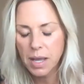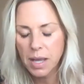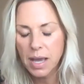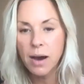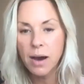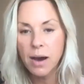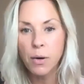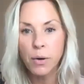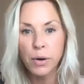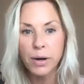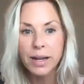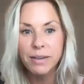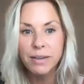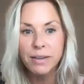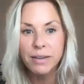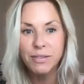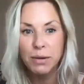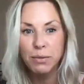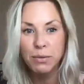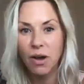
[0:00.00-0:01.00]
Or
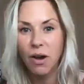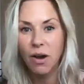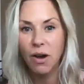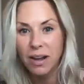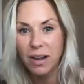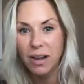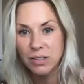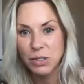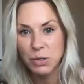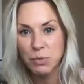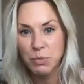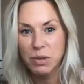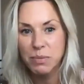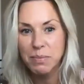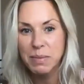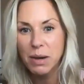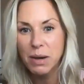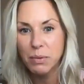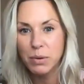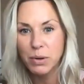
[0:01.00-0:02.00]
if he was on Zoom with
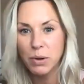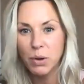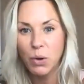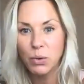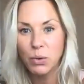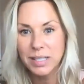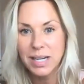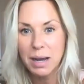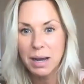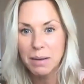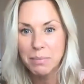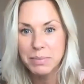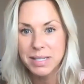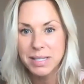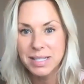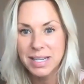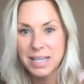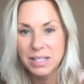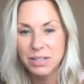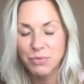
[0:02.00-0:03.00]
me, I would hold it up to
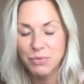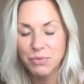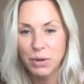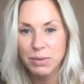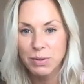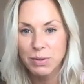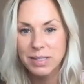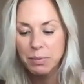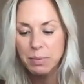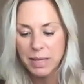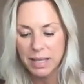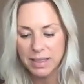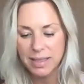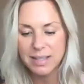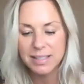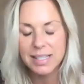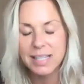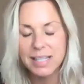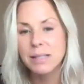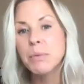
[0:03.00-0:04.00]
Dan's frequency. But in
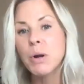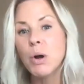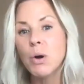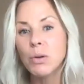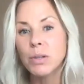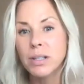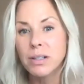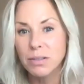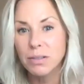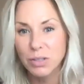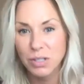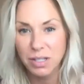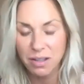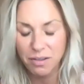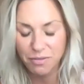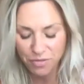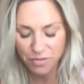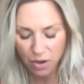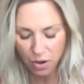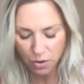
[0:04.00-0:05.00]
this case, I'm going to hold it close to the
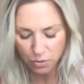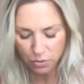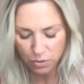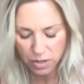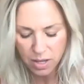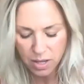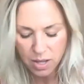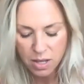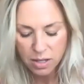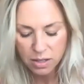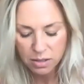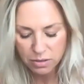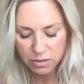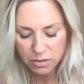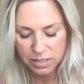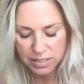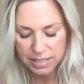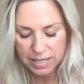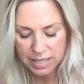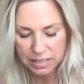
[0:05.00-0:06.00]
phone, close
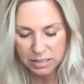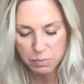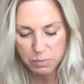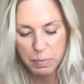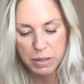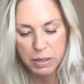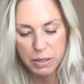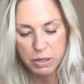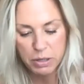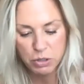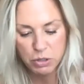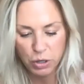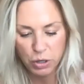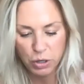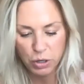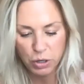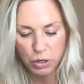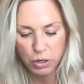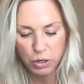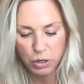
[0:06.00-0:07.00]
to Dan's picture.